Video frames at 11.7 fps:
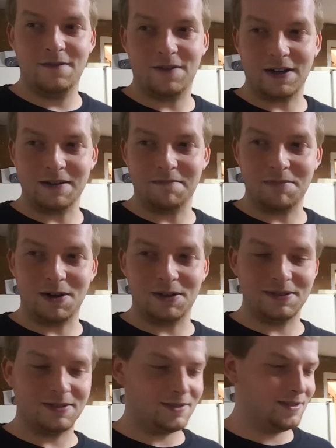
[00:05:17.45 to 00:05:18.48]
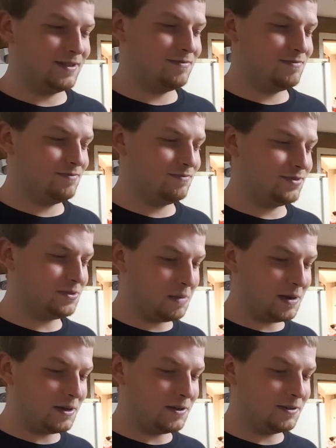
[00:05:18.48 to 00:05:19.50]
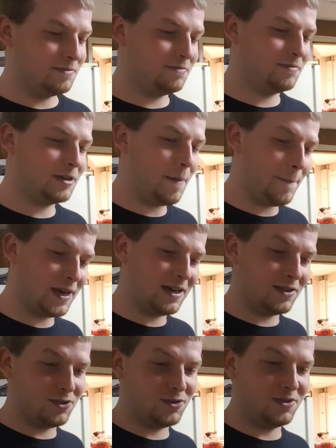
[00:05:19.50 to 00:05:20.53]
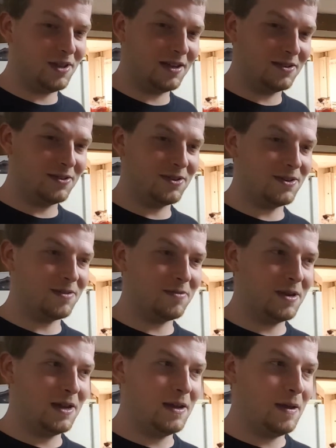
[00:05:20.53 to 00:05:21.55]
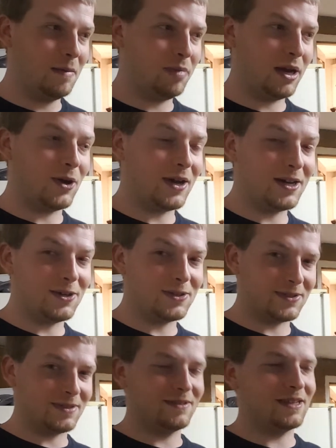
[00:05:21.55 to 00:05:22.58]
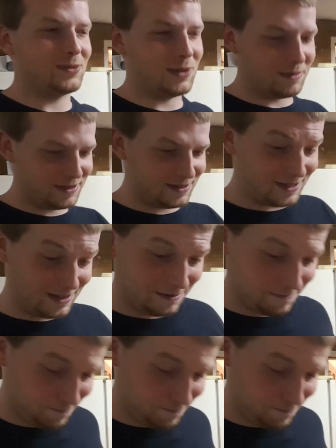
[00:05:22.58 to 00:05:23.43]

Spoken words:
fucking malts smell compared to like your pale ales. That's what I meant to say.